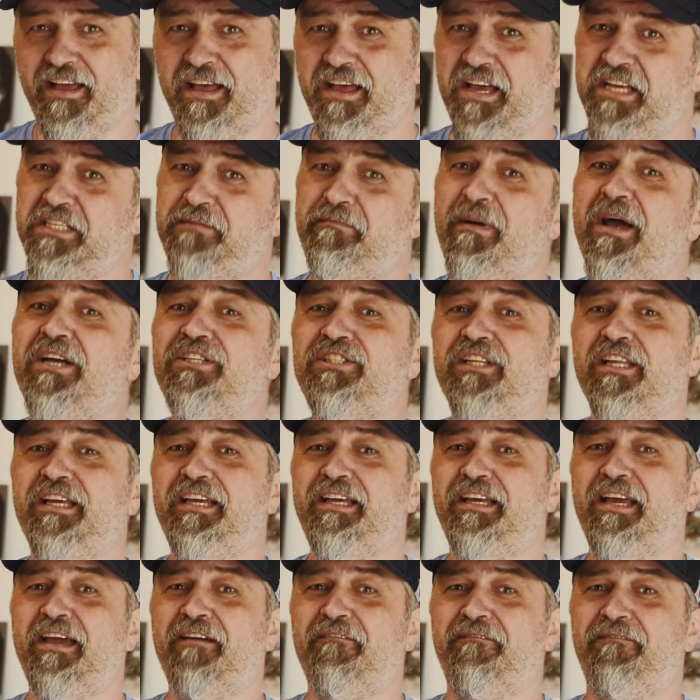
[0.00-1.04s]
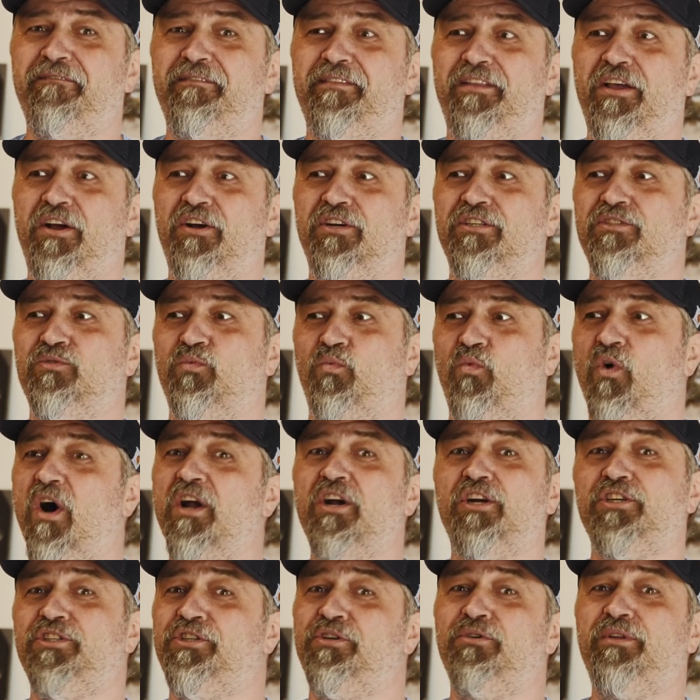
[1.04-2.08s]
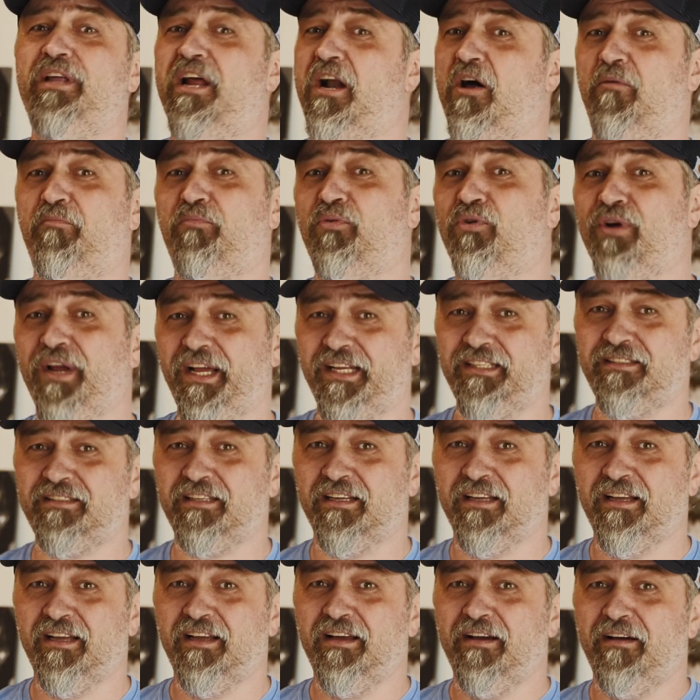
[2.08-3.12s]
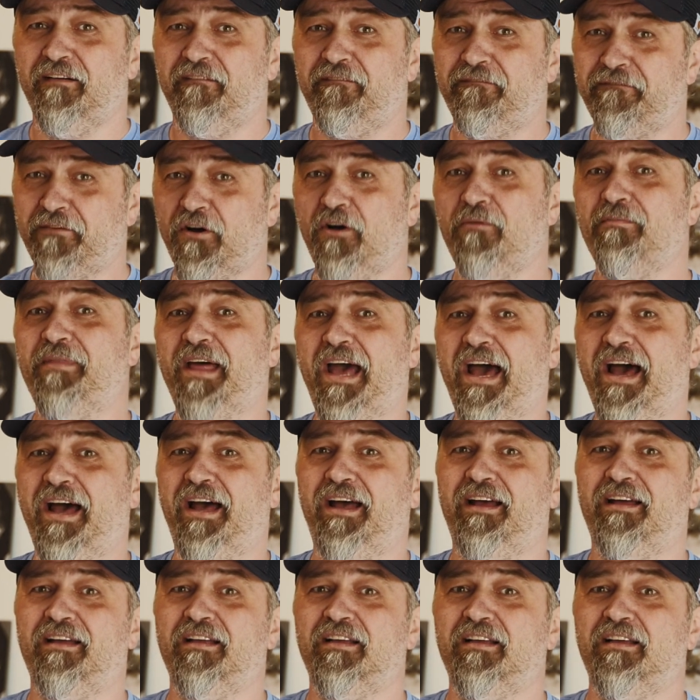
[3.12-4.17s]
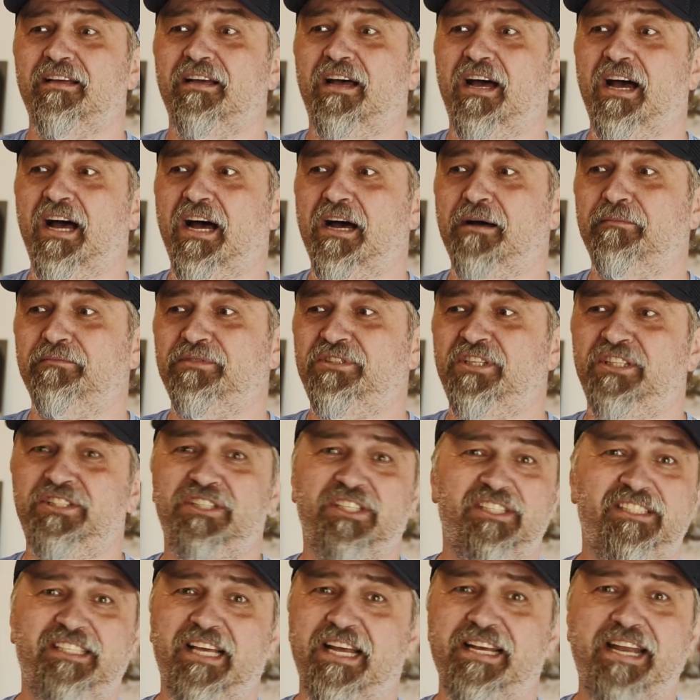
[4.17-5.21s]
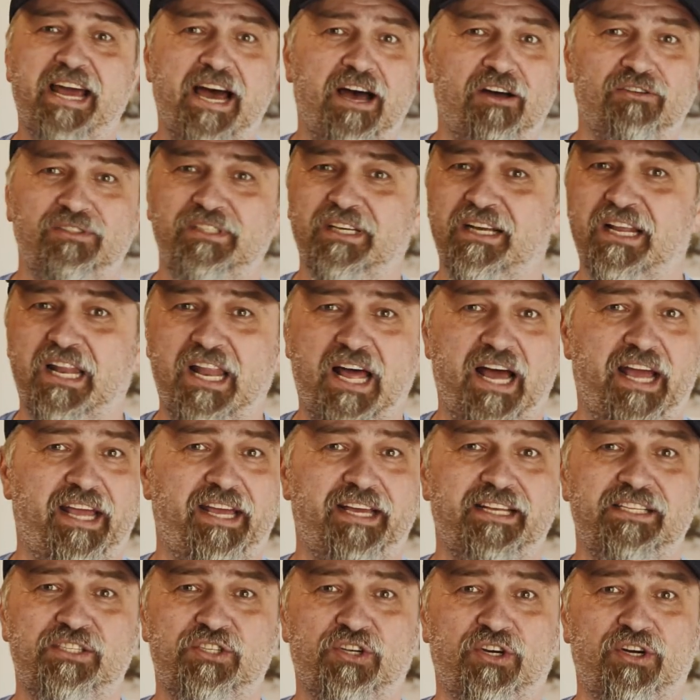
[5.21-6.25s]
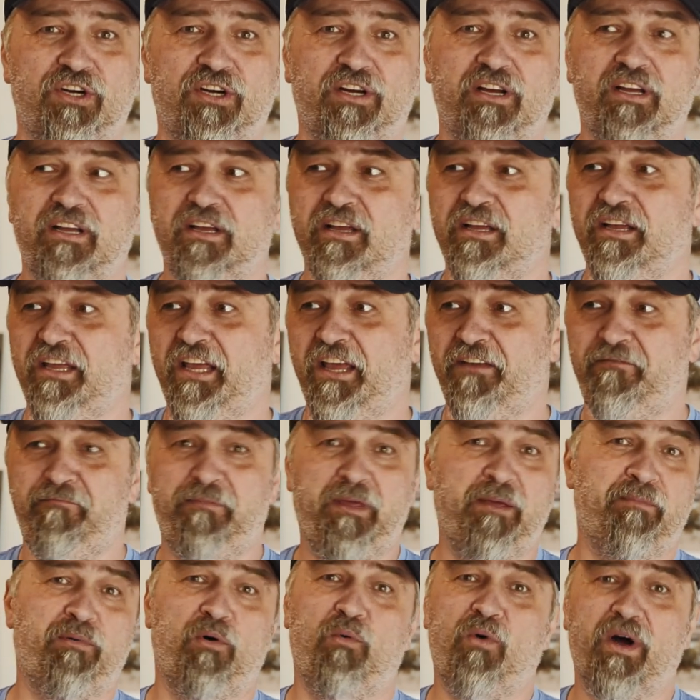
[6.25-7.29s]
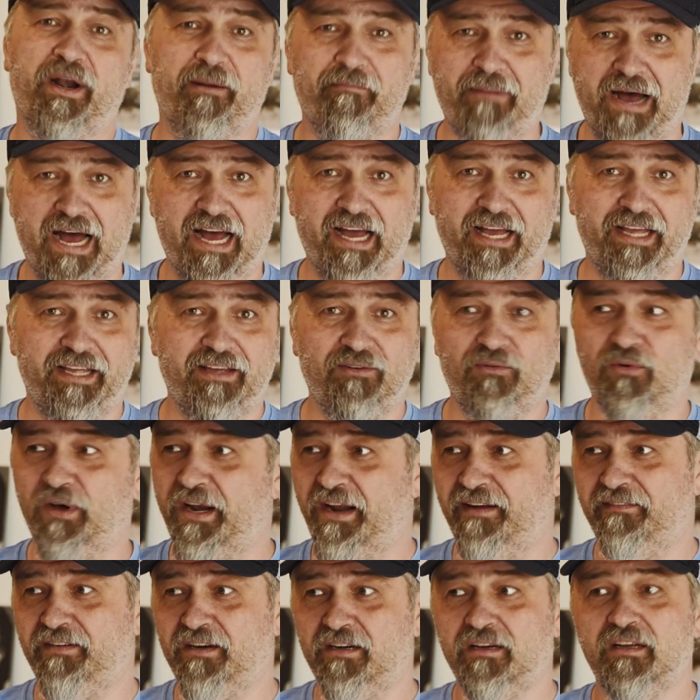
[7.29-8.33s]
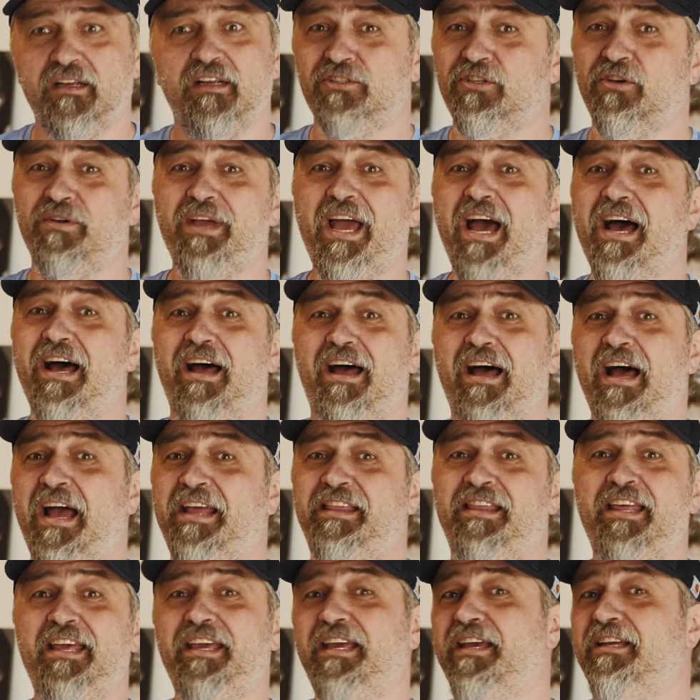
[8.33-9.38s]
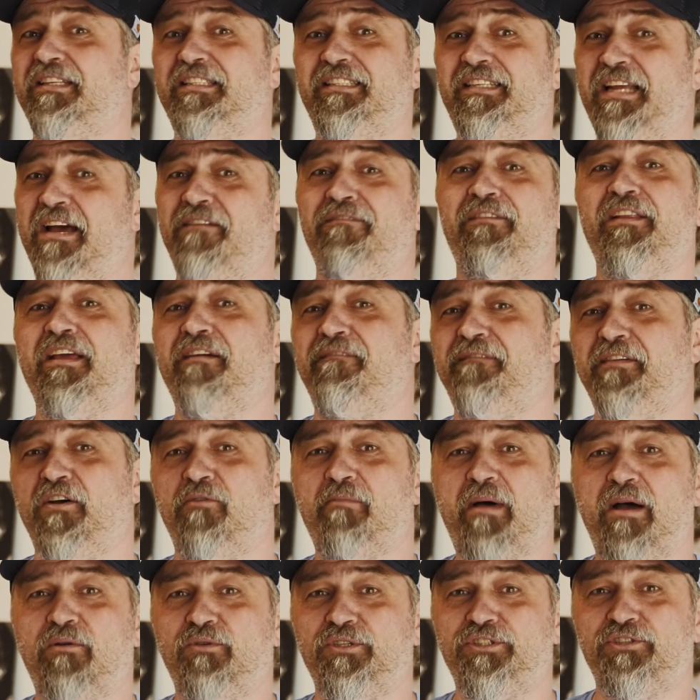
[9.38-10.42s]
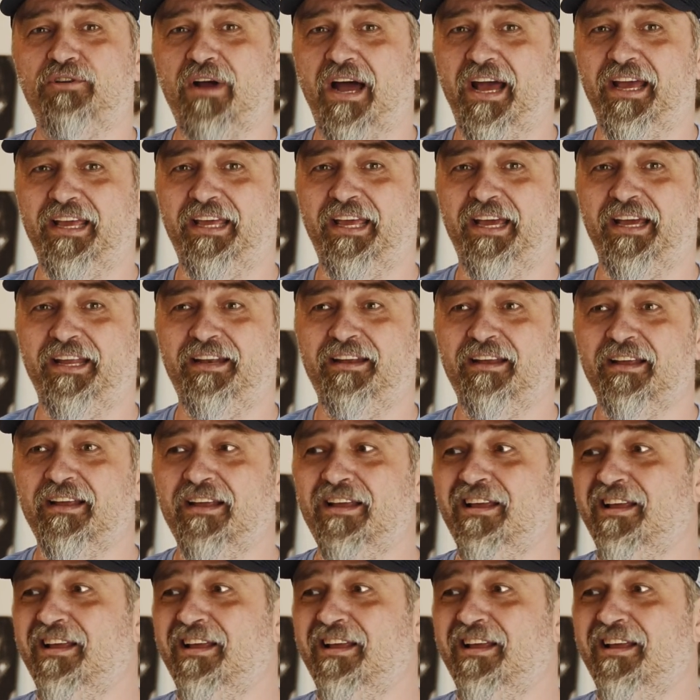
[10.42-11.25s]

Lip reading: Especially if there's 1 or 2 that I'll print from that to just send out to clients, or if people want to buy, whatever. So yeah, I think it's definitely a film I would try again.